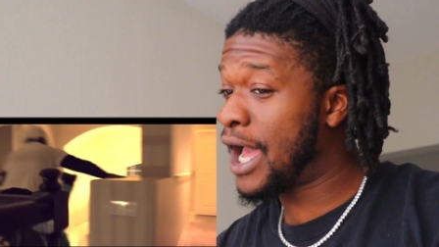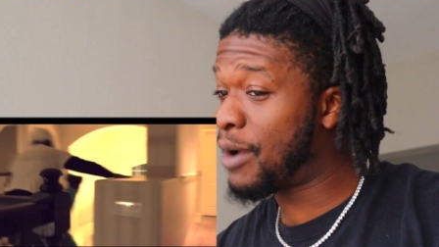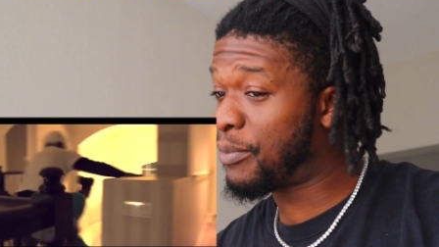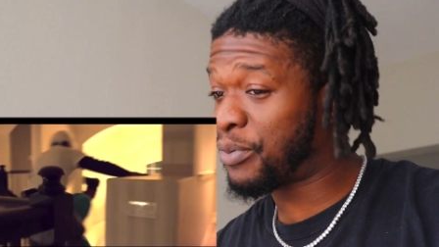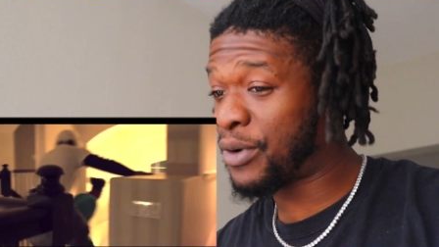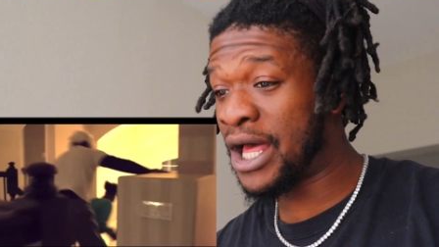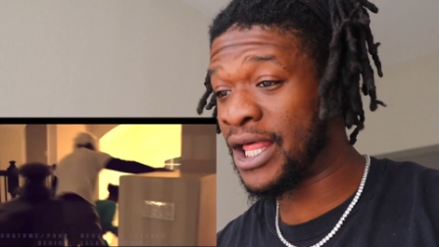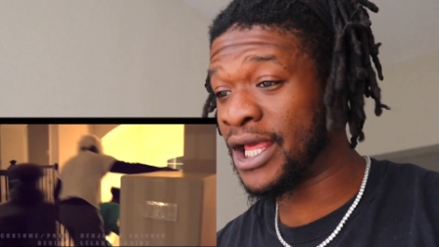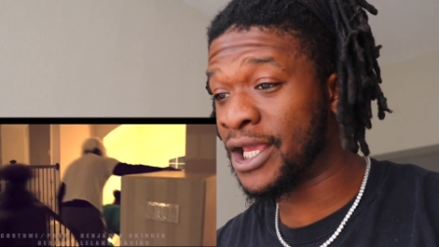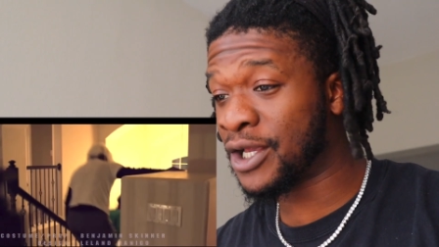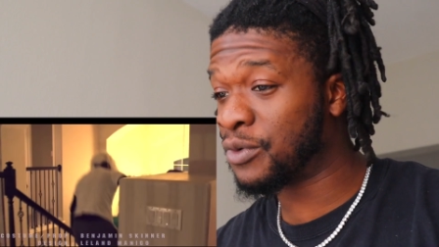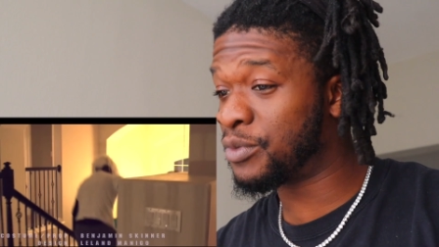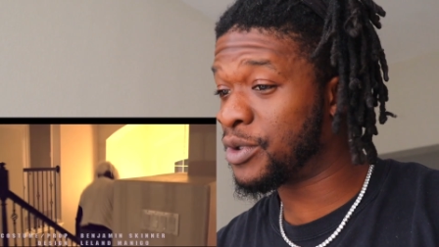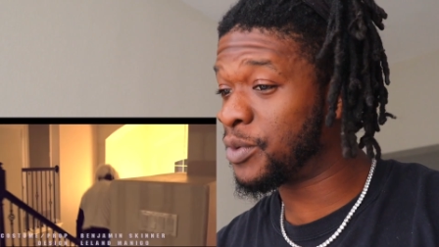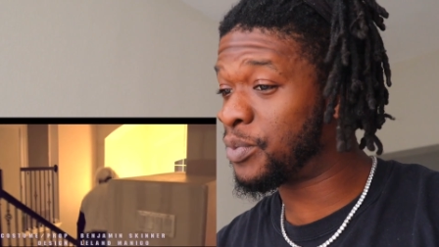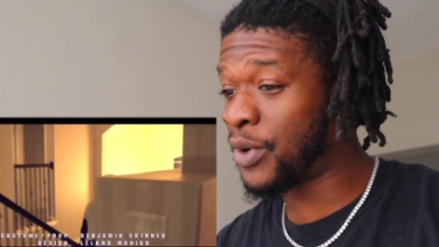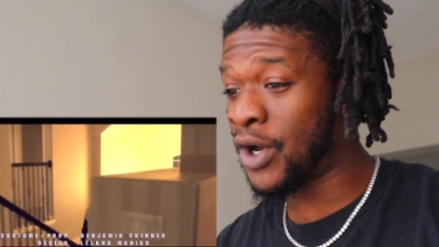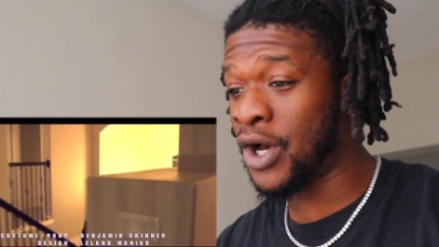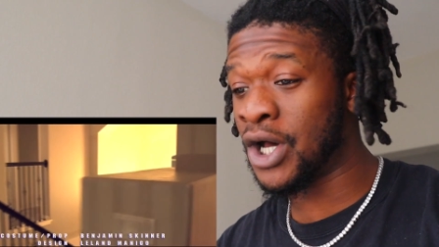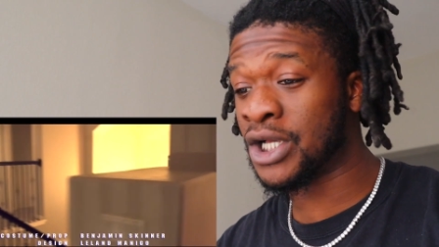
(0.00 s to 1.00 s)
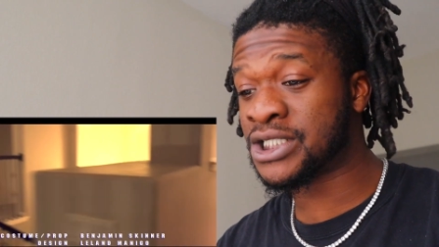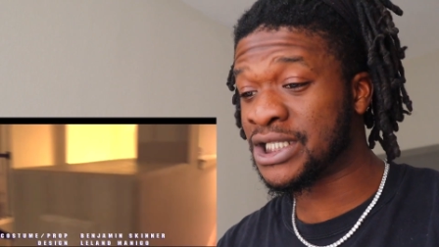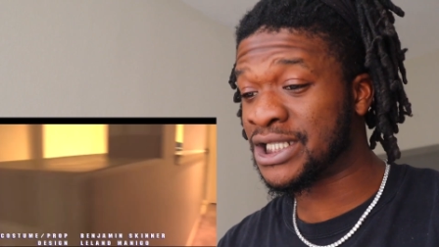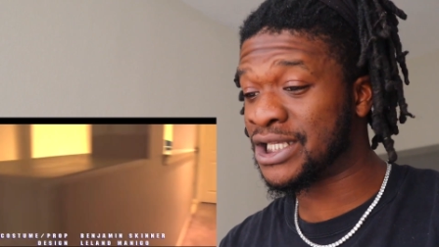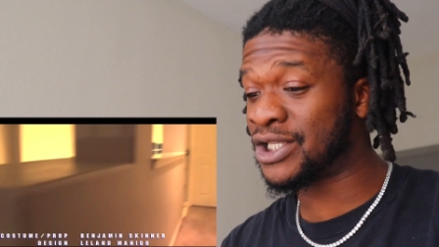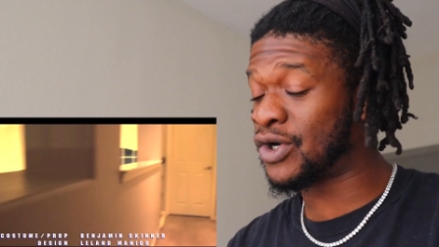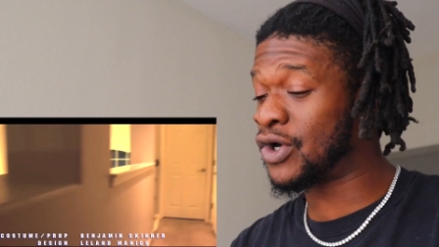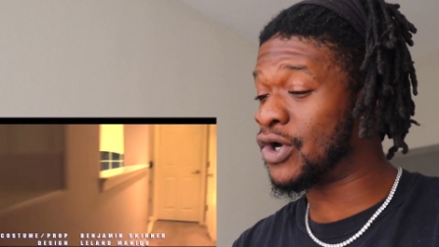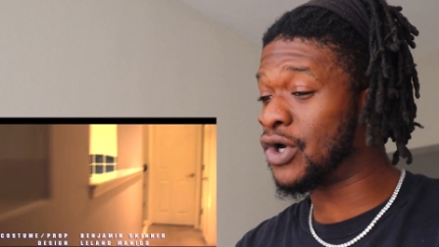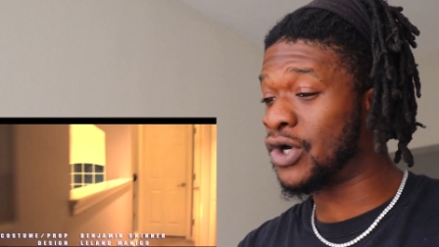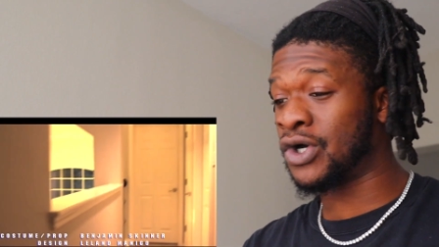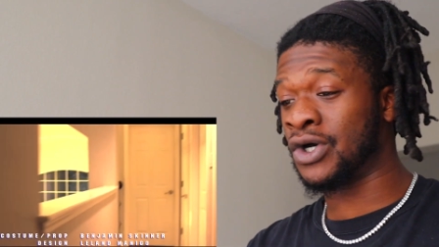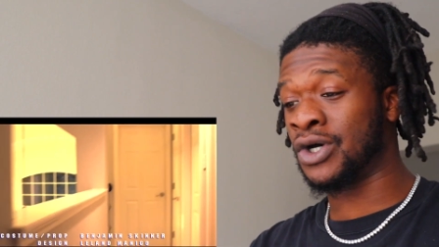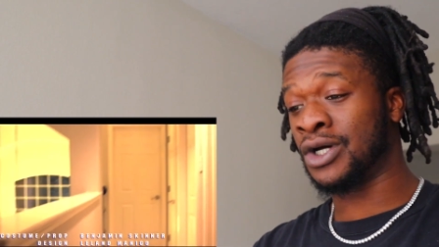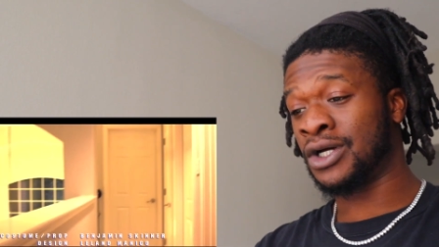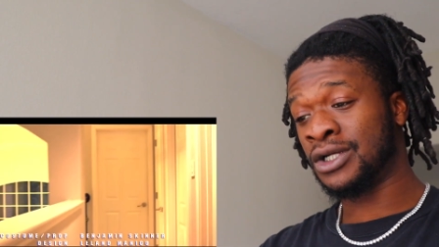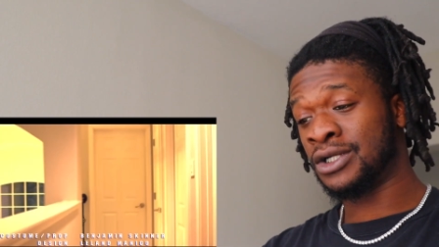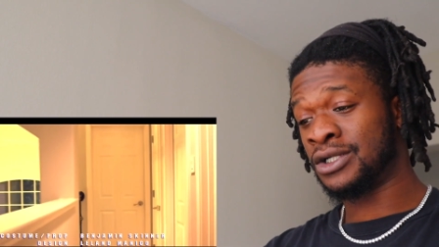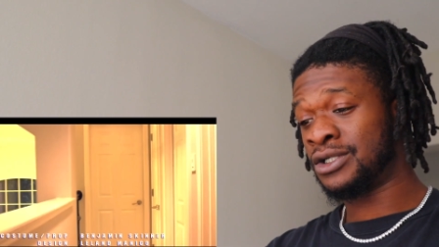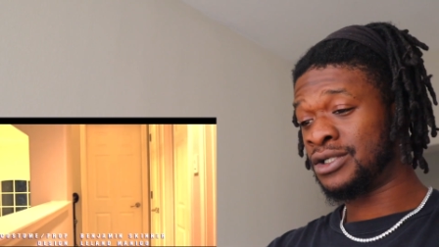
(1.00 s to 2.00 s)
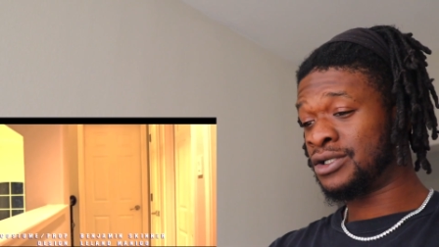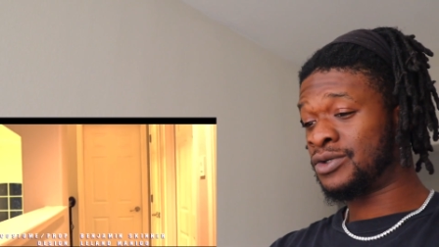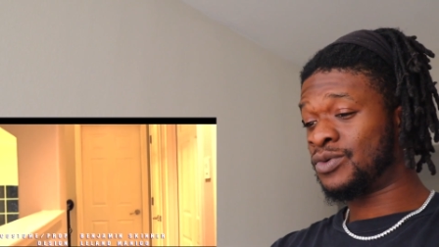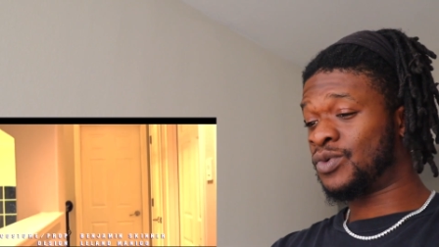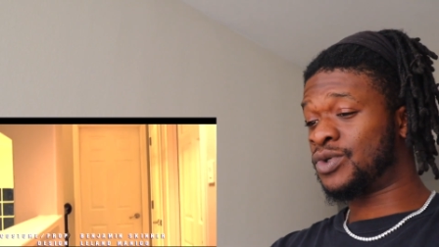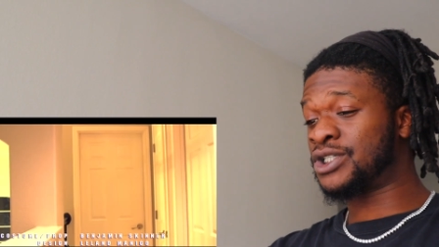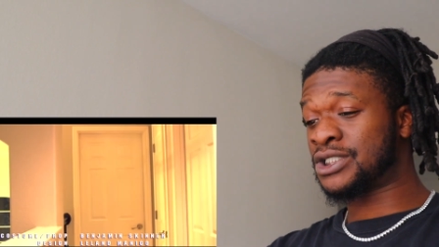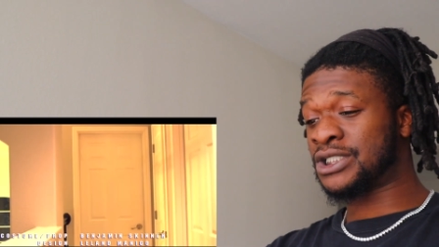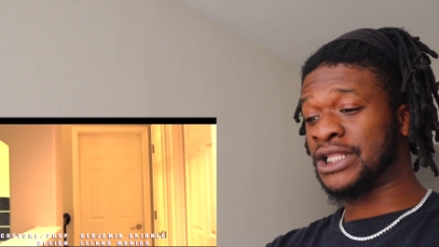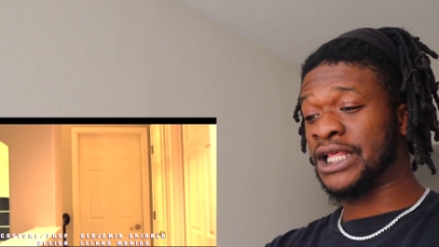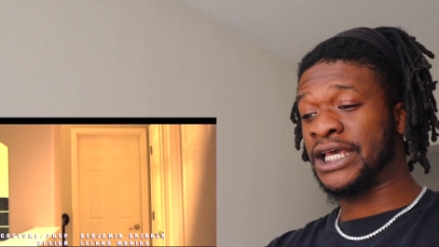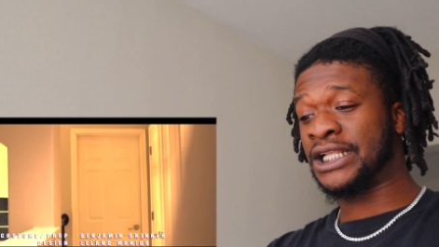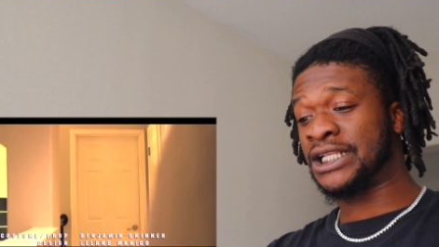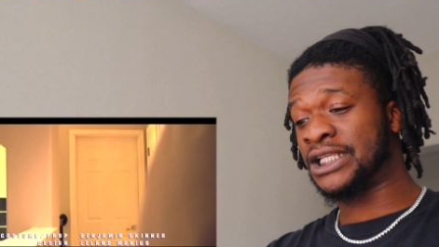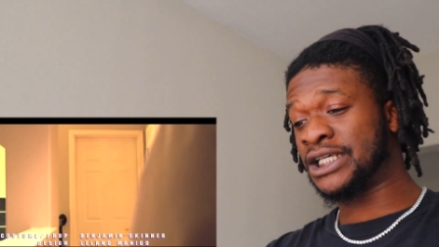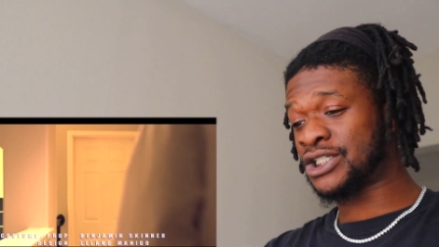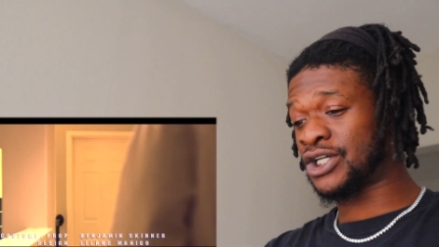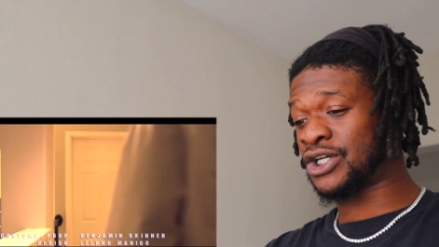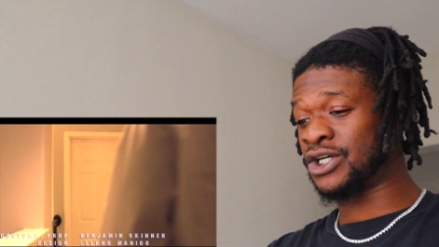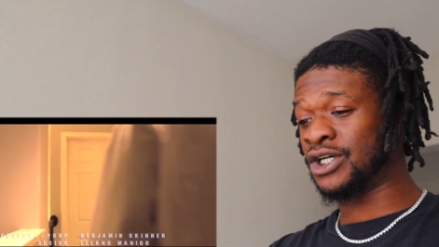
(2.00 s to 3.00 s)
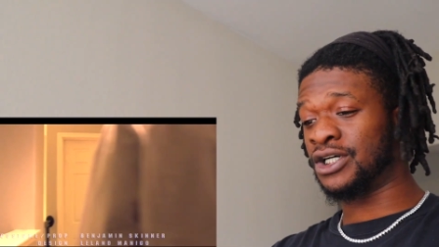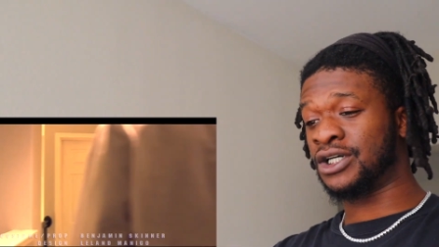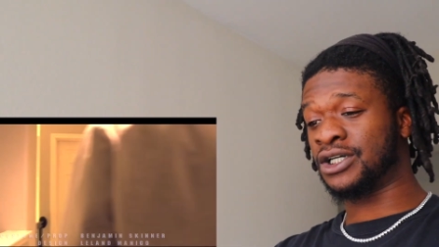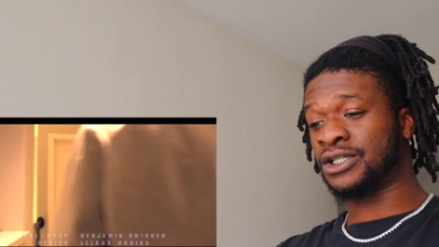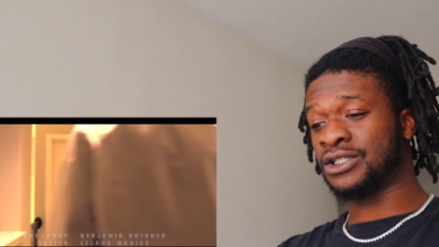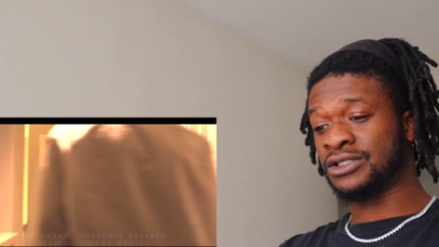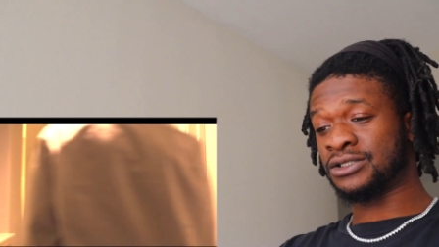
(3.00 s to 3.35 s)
probably ain't gonna be pausing at all. We just letting this cook.